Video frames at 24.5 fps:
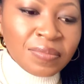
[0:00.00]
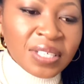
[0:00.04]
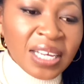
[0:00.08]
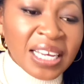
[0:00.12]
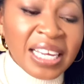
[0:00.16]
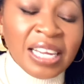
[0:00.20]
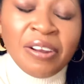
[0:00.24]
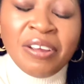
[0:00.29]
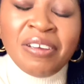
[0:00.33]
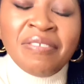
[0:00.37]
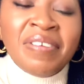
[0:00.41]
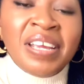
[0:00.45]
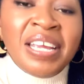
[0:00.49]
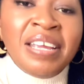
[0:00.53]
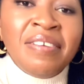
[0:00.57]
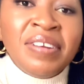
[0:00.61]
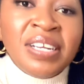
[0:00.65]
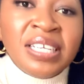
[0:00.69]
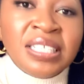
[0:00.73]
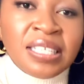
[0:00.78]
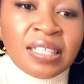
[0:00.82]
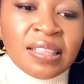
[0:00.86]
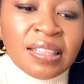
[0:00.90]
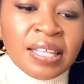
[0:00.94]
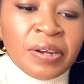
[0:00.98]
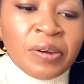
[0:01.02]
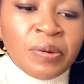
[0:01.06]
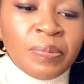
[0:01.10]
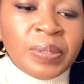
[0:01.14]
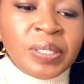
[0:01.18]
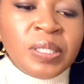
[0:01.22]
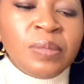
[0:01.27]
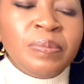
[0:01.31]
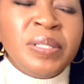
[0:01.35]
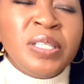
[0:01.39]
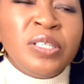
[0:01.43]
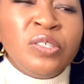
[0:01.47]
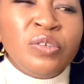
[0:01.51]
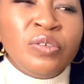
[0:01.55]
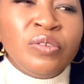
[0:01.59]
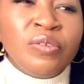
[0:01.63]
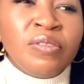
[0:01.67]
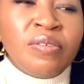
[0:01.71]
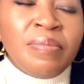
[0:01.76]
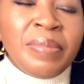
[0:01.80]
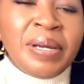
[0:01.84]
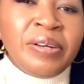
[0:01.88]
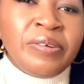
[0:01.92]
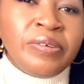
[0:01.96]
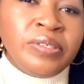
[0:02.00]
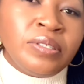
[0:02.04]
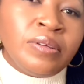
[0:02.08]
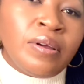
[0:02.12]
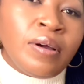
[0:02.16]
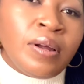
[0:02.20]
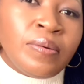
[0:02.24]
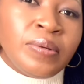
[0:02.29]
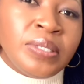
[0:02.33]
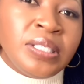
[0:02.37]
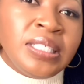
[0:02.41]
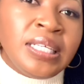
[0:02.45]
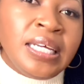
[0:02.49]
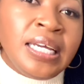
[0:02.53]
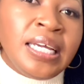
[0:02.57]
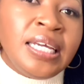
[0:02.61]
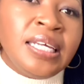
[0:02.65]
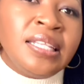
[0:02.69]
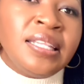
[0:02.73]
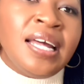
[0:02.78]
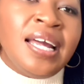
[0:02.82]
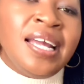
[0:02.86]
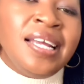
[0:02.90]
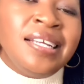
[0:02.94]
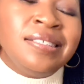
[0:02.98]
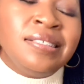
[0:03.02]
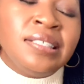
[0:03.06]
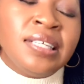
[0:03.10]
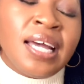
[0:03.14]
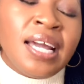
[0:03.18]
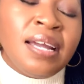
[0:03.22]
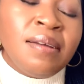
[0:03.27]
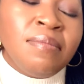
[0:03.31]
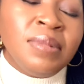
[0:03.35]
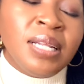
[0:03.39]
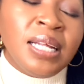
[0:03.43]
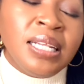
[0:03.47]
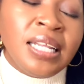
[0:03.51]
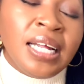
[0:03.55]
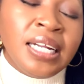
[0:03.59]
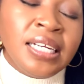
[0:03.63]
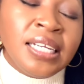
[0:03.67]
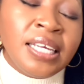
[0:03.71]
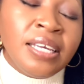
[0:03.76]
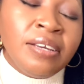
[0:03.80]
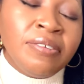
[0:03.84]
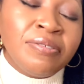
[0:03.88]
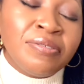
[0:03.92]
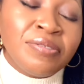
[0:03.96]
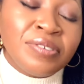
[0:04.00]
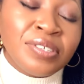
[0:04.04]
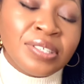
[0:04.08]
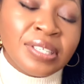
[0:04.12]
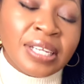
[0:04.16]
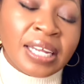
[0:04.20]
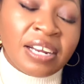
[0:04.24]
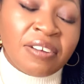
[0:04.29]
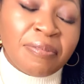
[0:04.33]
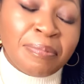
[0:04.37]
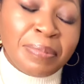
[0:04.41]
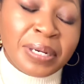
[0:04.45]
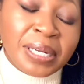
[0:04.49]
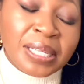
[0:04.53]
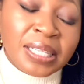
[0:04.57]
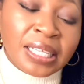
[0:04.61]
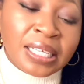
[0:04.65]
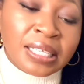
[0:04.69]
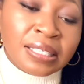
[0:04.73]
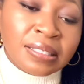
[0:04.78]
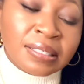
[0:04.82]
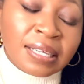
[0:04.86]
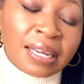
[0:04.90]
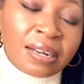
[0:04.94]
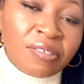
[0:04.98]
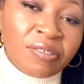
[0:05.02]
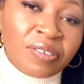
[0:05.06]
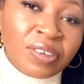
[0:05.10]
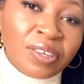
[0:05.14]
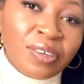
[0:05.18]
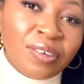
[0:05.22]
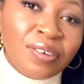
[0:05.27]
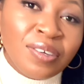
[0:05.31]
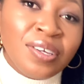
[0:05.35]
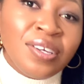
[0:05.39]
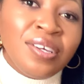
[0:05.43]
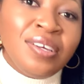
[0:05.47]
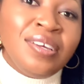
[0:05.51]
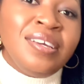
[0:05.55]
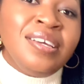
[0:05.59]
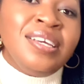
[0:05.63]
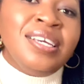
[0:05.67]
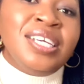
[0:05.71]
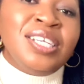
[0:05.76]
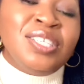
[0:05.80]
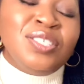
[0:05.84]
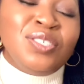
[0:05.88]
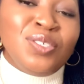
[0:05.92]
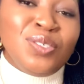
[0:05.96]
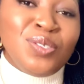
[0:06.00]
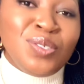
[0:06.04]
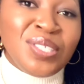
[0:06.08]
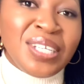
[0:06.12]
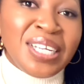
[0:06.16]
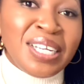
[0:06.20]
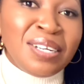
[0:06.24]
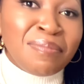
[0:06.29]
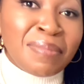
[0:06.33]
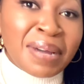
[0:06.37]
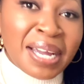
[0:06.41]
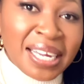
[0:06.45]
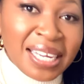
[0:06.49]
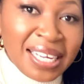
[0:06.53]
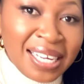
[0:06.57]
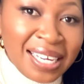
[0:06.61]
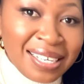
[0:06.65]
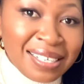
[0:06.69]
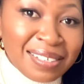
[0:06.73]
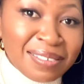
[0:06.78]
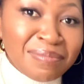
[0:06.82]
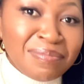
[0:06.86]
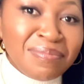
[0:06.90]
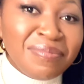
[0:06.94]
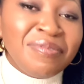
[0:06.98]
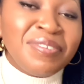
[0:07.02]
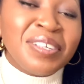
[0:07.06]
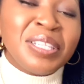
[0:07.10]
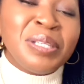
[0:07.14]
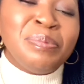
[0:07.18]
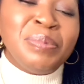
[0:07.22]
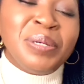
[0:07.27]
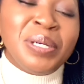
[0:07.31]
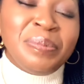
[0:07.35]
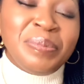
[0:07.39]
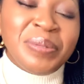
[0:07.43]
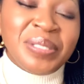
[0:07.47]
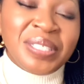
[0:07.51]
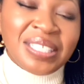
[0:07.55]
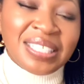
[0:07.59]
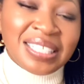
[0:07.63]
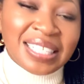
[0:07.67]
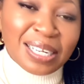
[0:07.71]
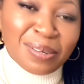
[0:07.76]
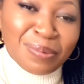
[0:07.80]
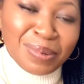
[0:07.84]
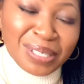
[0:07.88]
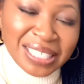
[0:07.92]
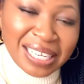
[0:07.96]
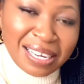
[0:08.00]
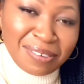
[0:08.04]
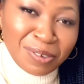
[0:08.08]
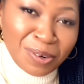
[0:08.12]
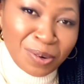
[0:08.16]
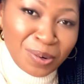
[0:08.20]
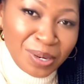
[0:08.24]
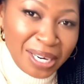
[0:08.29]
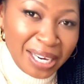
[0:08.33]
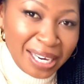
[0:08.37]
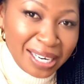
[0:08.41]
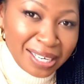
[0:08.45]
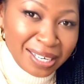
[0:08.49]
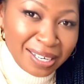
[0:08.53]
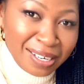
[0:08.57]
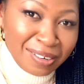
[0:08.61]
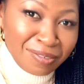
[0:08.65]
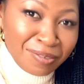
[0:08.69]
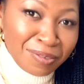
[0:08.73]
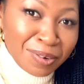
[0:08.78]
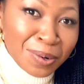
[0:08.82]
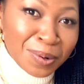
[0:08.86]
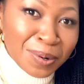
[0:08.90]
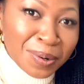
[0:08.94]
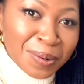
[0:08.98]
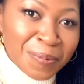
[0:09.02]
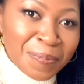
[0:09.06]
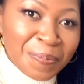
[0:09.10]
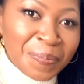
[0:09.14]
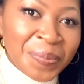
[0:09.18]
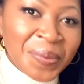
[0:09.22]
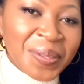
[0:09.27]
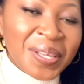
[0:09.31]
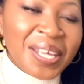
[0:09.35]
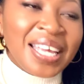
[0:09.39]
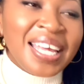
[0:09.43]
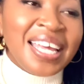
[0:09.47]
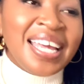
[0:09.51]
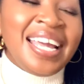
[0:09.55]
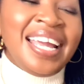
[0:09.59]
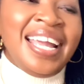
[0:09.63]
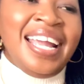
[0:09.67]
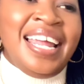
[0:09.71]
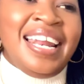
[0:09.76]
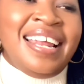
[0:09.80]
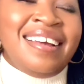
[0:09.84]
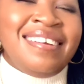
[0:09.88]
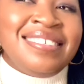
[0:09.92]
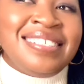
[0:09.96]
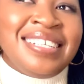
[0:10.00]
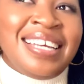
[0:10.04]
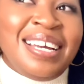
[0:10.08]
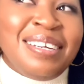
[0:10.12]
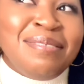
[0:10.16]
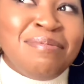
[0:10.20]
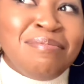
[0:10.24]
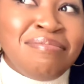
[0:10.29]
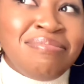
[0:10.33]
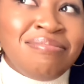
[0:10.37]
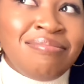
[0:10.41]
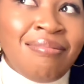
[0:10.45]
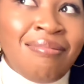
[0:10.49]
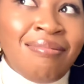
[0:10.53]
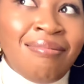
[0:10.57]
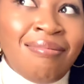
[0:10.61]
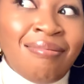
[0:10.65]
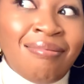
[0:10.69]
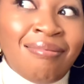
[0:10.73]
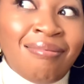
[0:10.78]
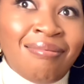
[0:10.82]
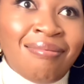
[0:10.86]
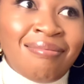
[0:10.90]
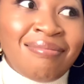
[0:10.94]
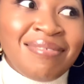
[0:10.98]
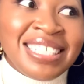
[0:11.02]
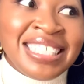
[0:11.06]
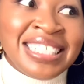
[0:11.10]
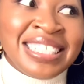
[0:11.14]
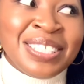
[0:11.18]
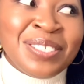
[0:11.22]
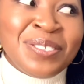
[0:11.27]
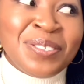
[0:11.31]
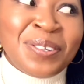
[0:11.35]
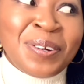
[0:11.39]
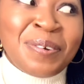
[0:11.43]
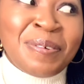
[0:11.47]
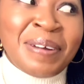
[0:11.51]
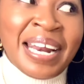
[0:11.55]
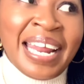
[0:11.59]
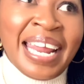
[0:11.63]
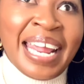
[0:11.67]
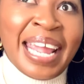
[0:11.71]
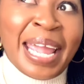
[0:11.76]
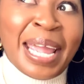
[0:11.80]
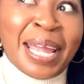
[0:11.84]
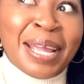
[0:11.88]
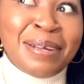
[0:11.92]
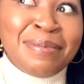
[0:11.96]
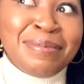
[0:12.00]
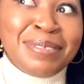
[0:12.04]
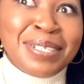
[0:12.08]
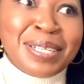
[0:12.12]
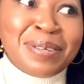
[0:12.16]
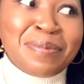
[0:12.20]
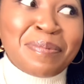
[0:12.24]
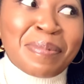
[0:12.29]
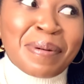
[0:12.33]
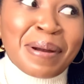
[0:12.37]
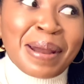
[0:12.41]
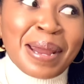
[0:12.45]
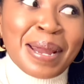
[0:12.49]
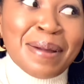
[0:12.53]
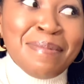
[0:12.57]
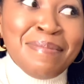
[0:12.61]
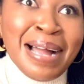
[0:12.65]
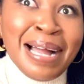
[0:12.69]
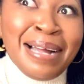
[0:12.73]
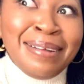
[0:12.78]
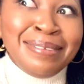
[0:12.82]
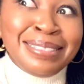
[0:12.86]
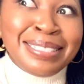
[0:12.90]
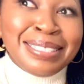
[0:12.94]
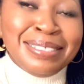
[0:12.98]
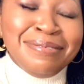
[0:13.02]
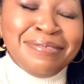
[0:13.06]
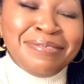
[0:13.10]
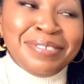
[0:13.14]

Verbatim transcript: you know, even as a therapist, but the truth of the matter is, God was saying that it's time that that gift that I've put in the inside of you is used in my kingdom for the purposes that which I've created it for. And I was like, bro, this is not what I came to the prayer mountain